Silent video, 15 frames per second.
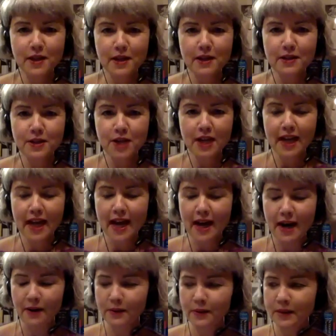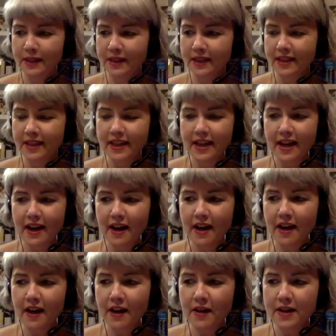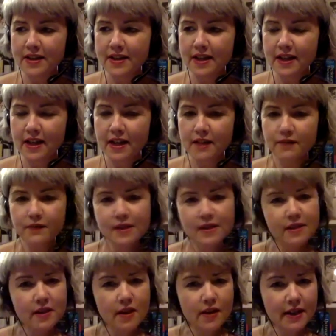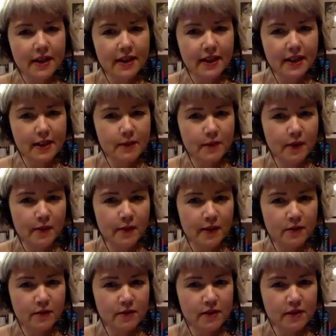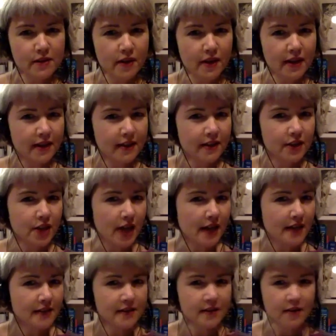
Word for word: uh, check it out. Uh, is it kind of psych experimental psych jazz